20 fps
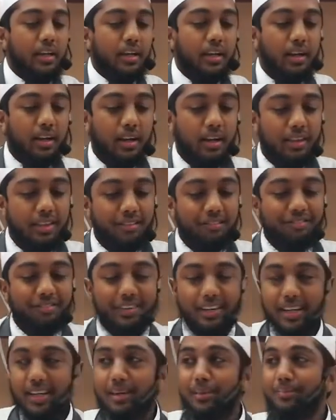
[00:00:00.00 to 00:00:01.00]
the
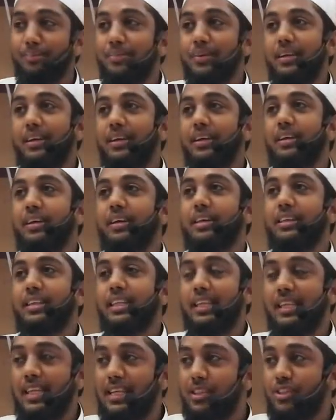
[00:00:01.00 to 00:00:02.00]
verb in
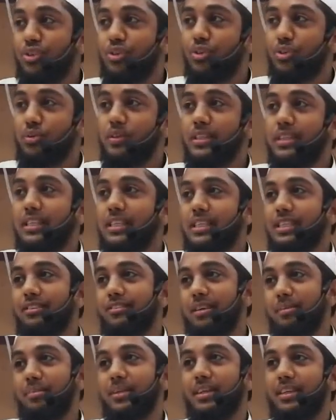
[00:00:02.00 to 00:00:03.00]
relation to it is
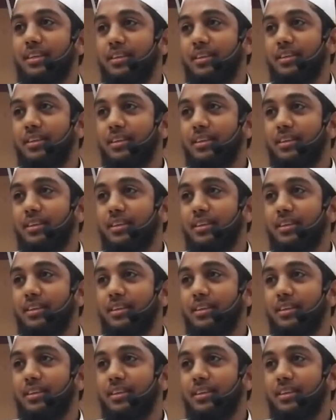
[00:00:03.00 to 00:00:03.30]
feminine.